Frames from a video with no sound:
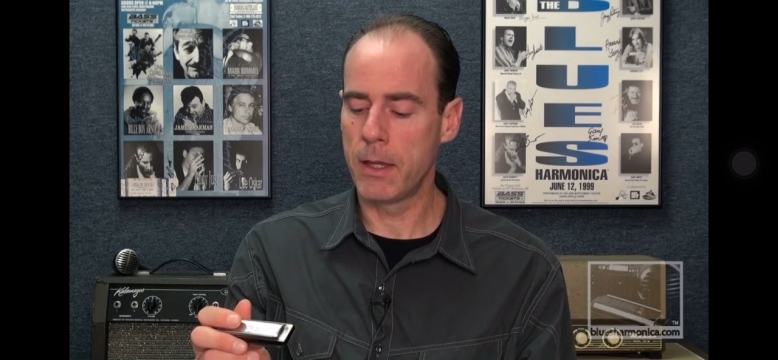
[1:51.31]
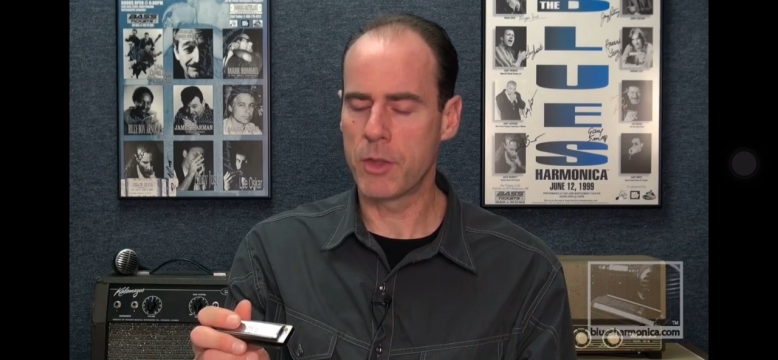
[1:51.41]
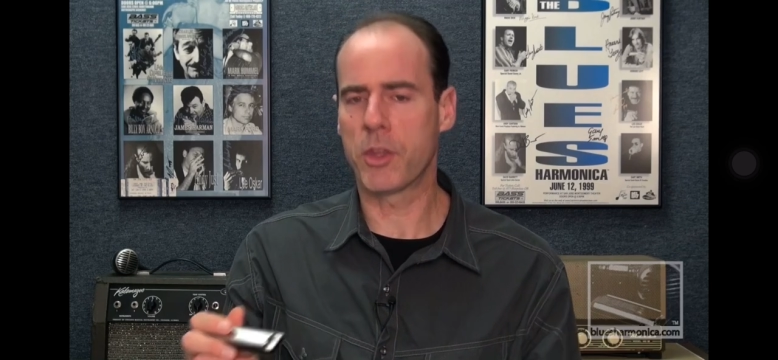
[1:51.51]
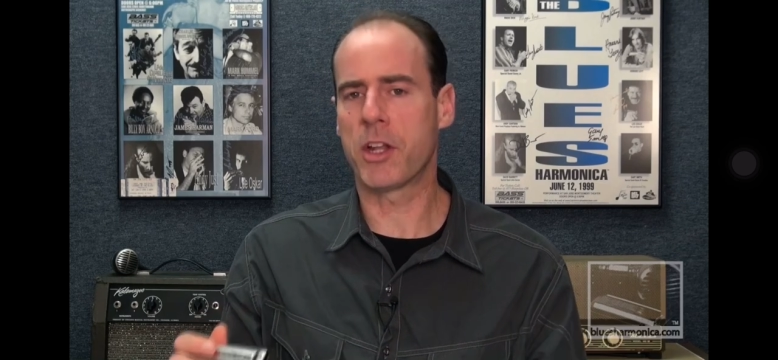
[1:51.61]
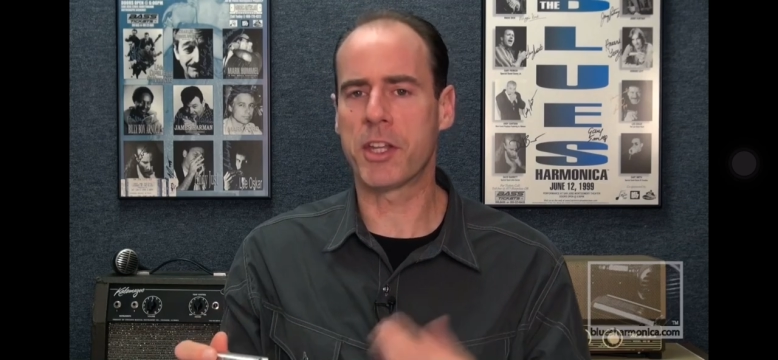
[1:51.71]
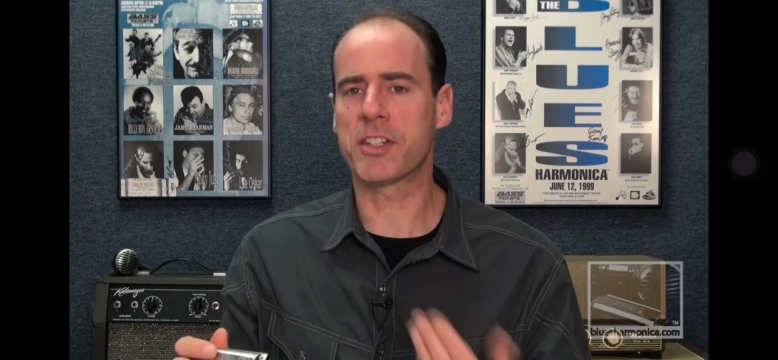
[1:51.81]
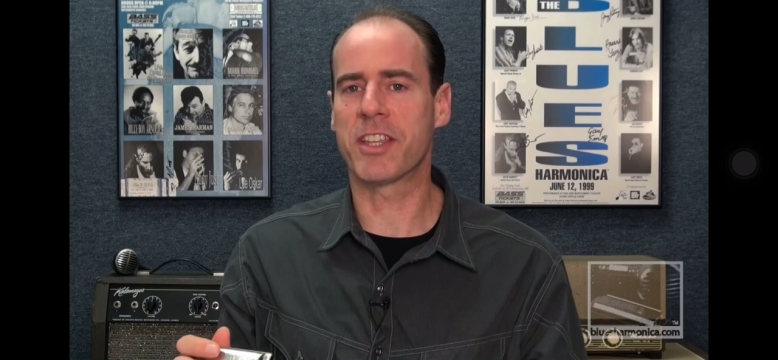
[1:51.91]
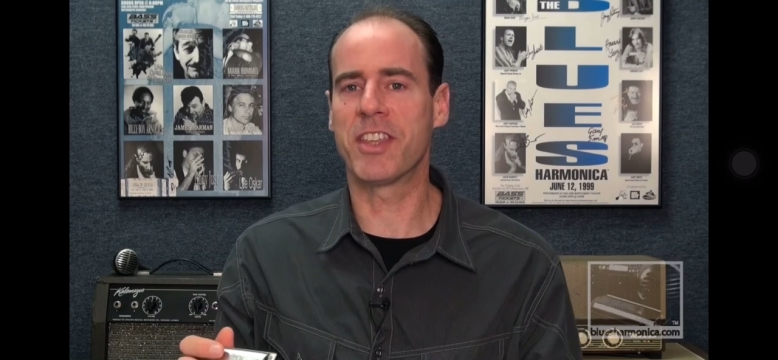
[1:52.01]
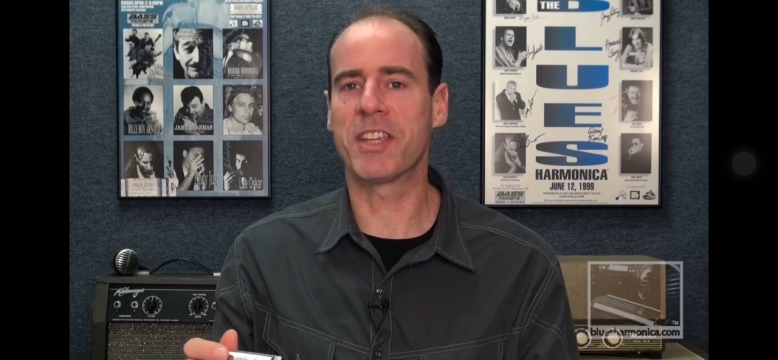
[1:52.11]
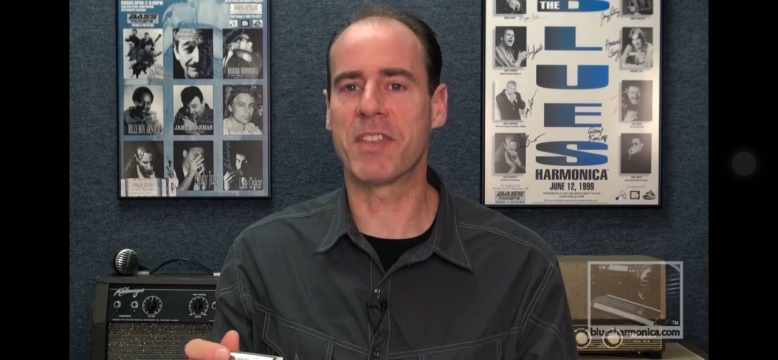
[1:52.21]
Though they don't necessarily
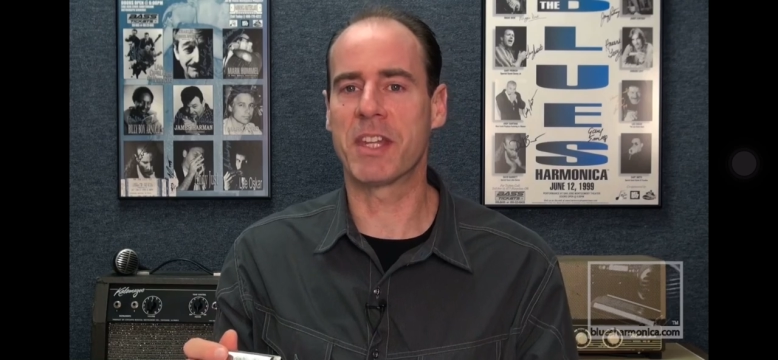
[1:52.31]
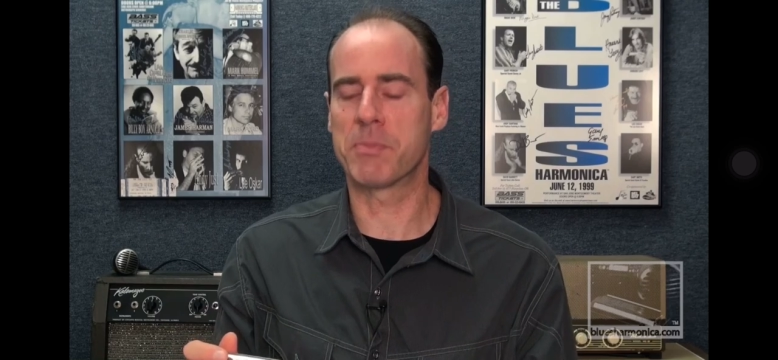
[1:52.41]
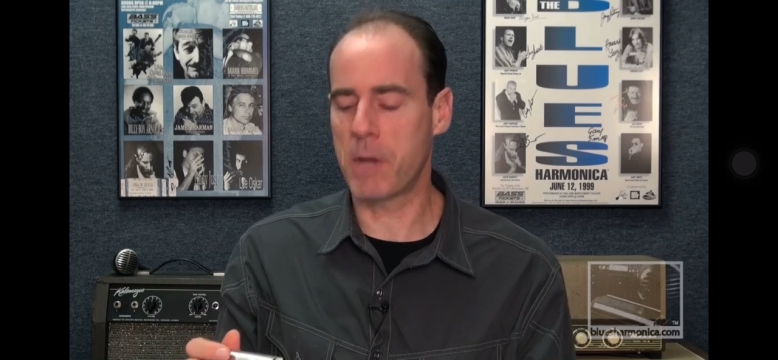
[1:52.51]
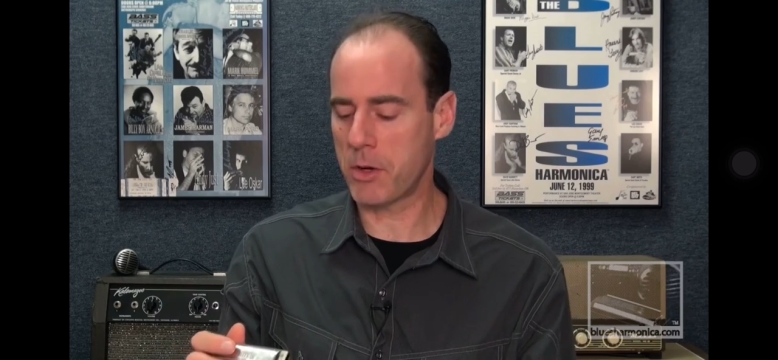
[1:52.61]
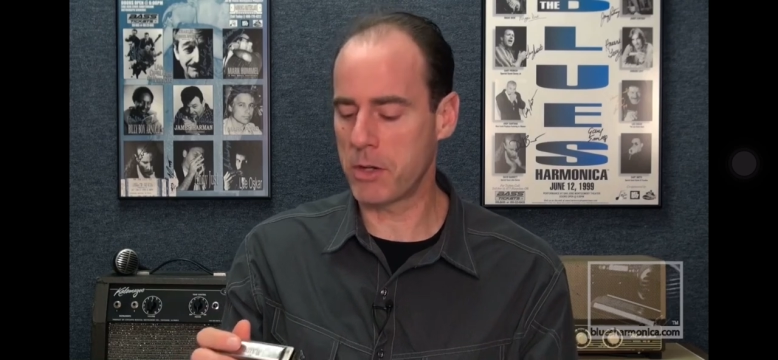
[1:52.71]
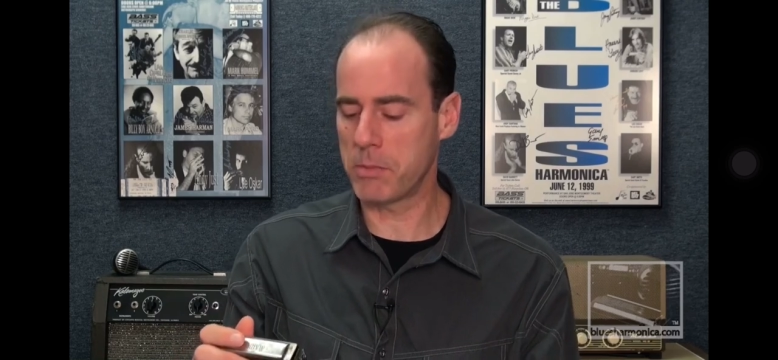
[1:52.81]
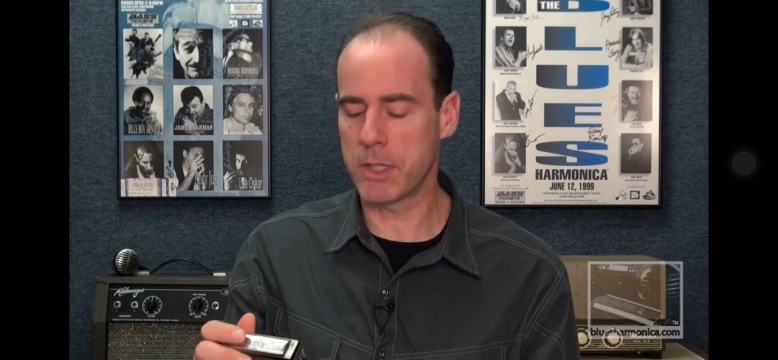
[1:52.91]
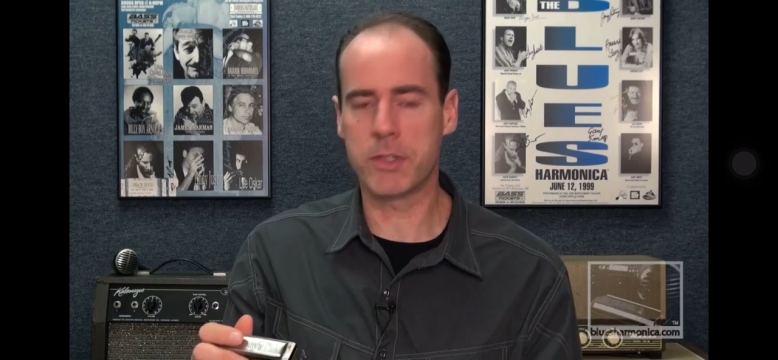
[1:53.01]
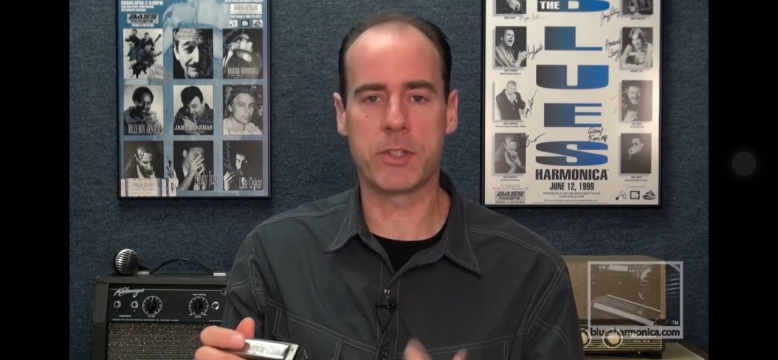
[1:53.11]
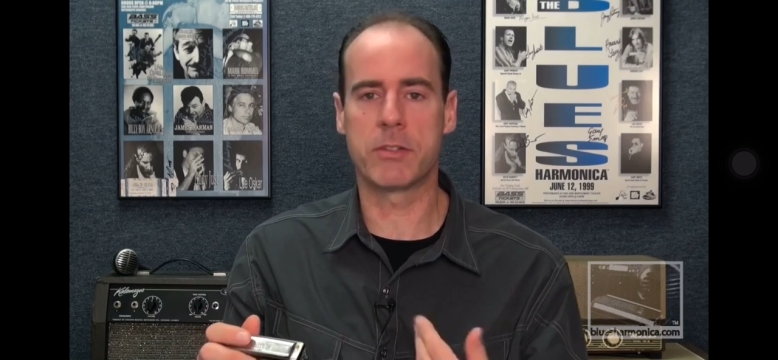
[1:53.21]
think of that as puckering
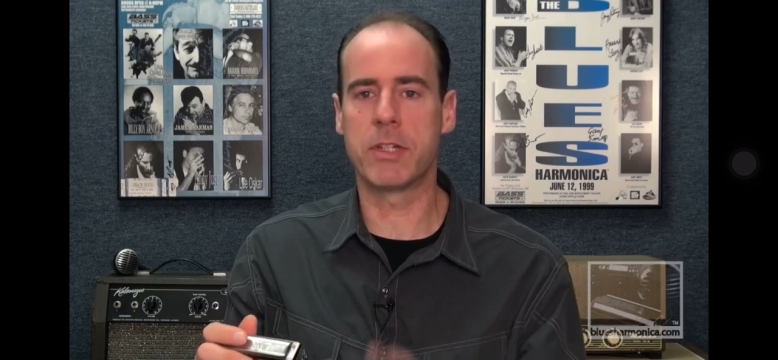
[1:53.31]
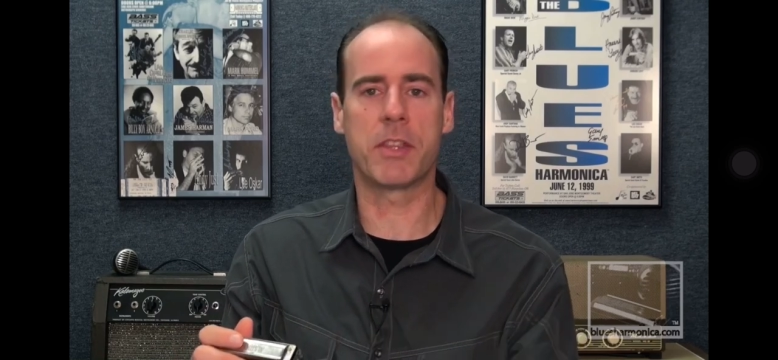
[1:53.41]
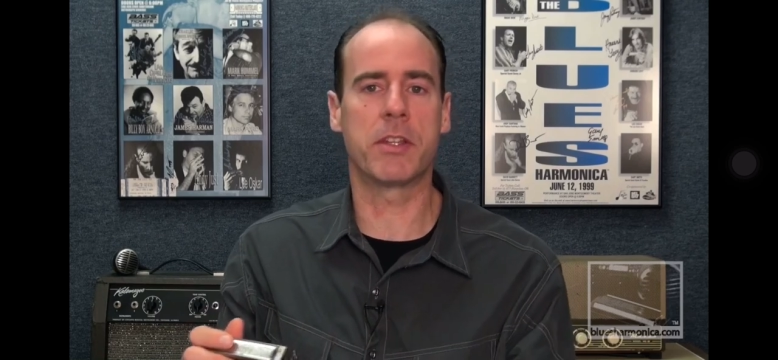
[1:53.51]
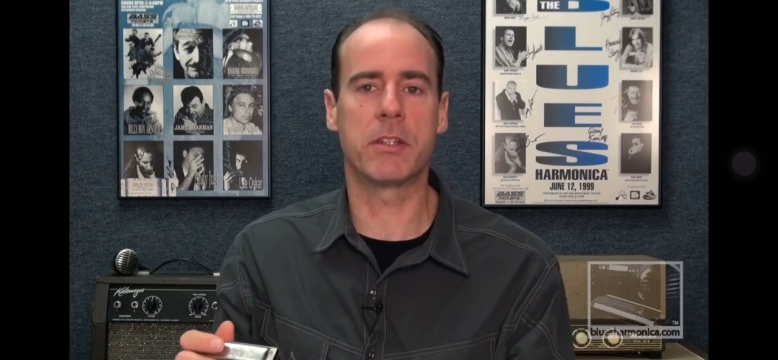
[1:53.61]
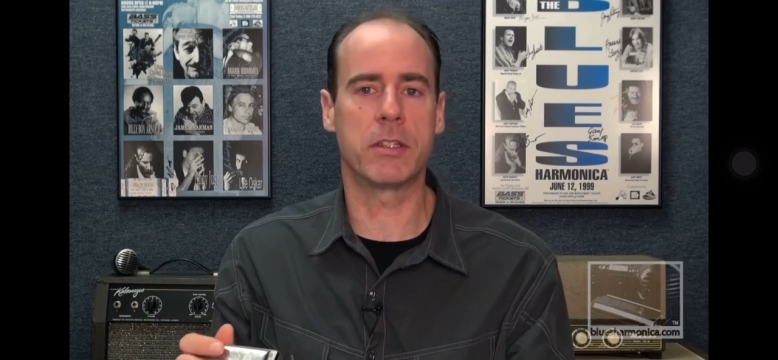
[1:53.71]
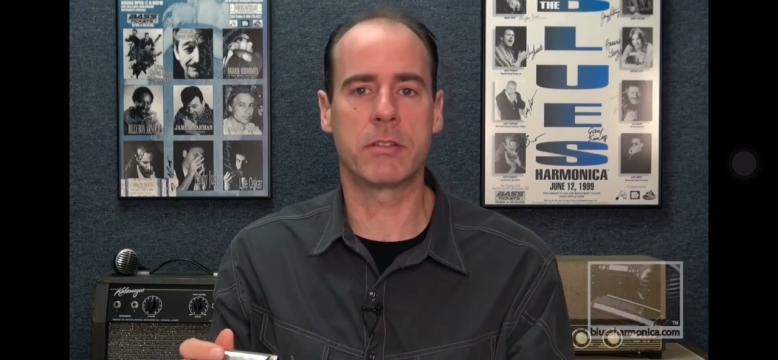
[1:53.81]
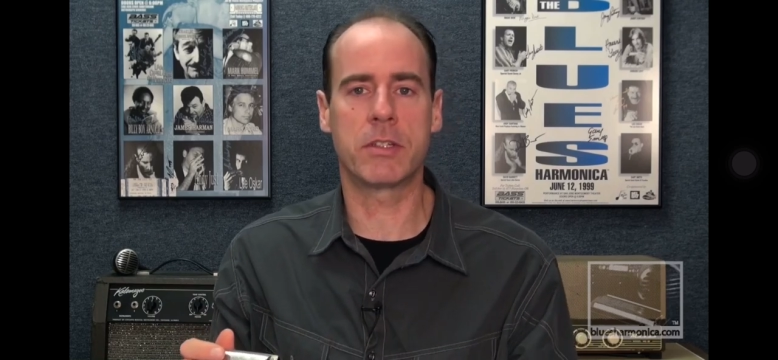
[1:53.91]
because there's nothing to